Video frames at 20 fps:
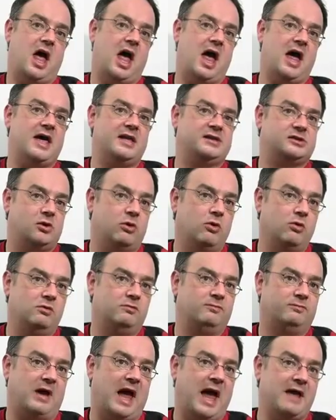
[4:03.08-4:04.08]
and
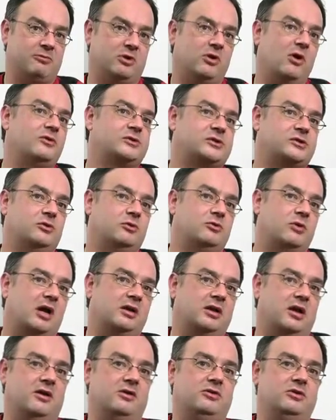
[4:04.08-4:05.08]
will also
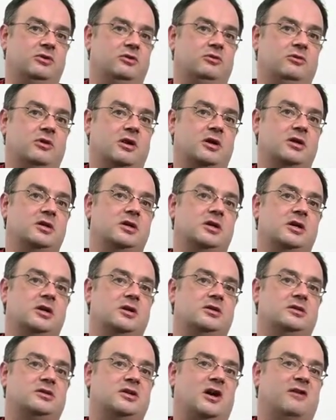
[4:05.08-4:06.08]
allow you
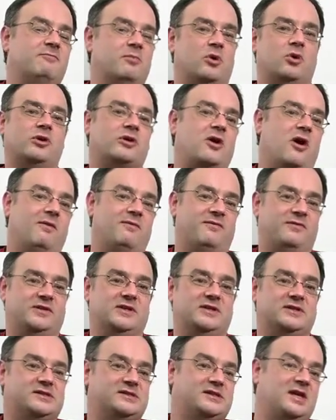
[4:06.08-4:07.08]
to have more
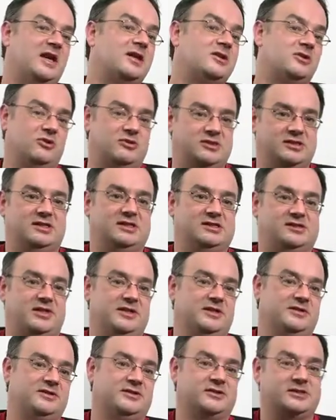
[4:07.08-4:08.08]
confidence in using these
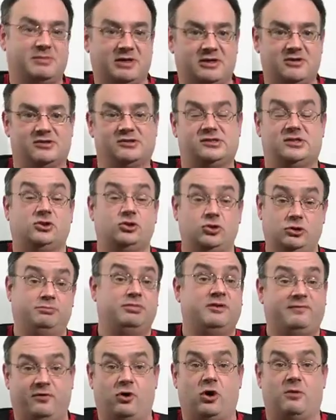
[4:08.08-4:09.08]
theatres because they should
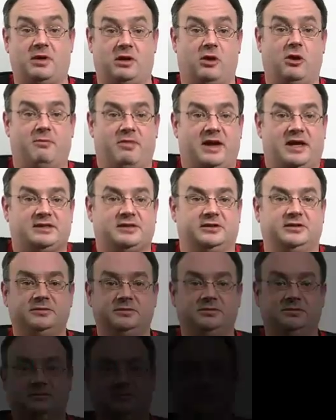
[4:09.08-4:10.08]
perform a lot better.
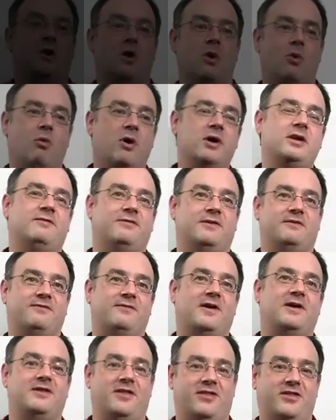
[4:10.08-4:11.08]
One of the
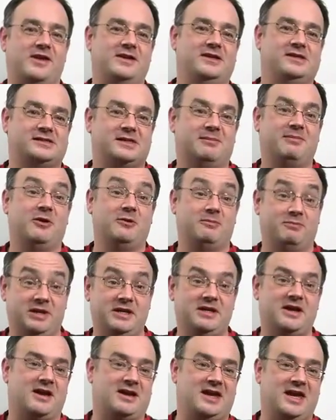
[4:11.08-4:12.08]
fun things about
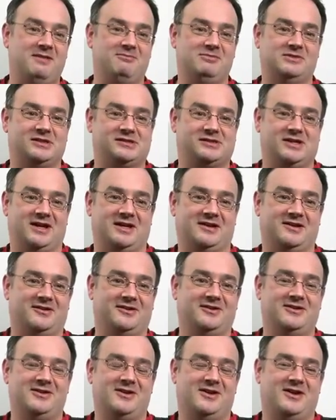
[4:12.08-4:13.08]
being a game designer
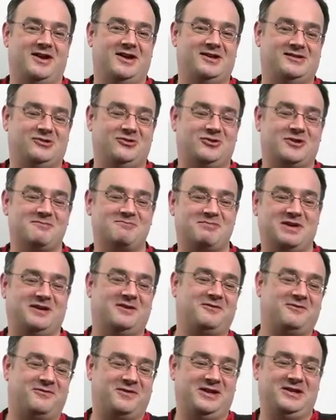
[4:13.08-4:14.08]
is you can pick
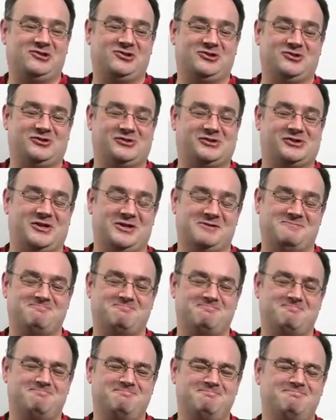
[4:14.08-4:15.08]
features that
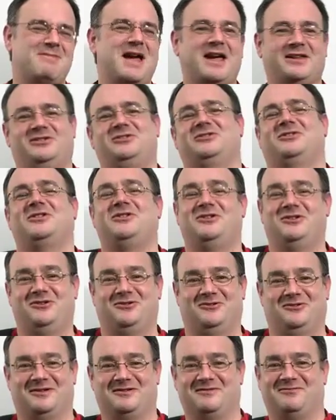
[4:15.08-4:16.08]
matter to
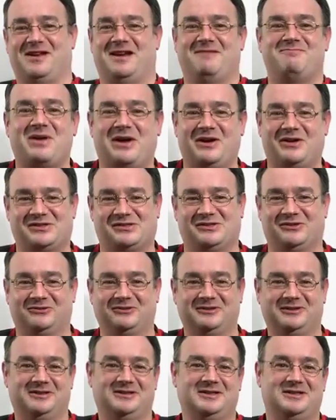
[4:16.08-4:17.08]
you and very
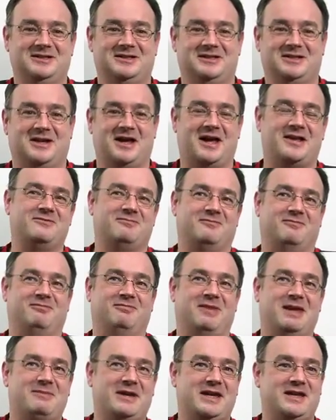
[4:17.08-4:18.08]
personal, and
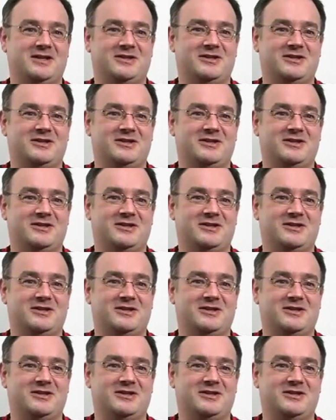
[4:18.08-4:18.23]
maybe